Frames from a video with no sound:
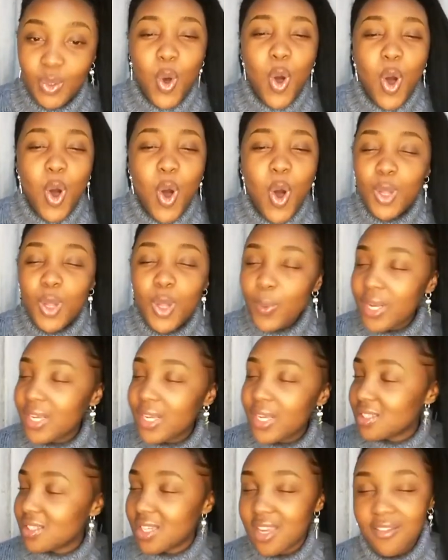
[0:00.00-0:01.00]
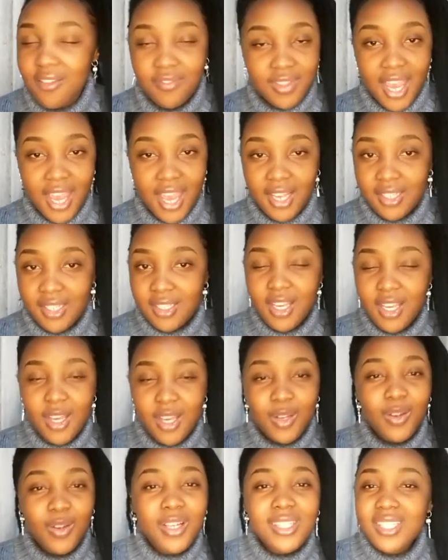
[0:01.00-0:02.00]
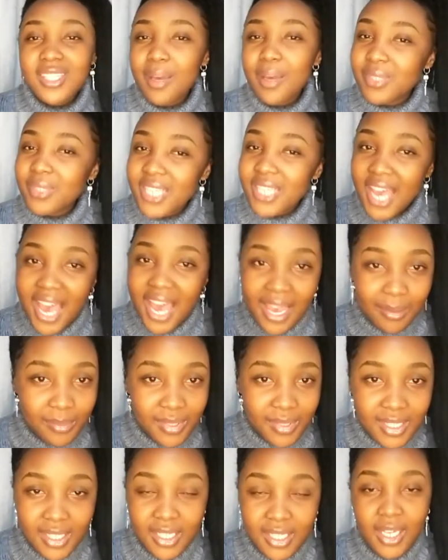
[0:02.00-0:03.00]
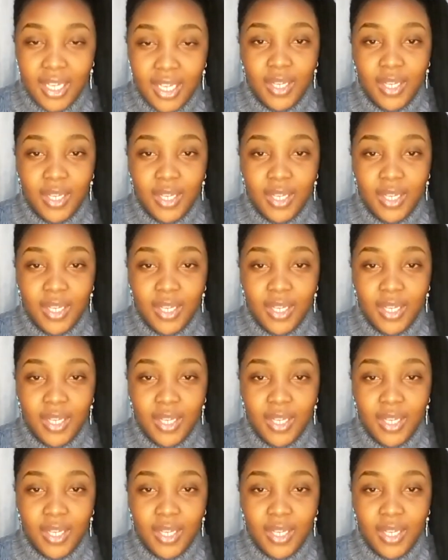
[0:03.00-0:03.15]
Always give thanks. Not sometimes,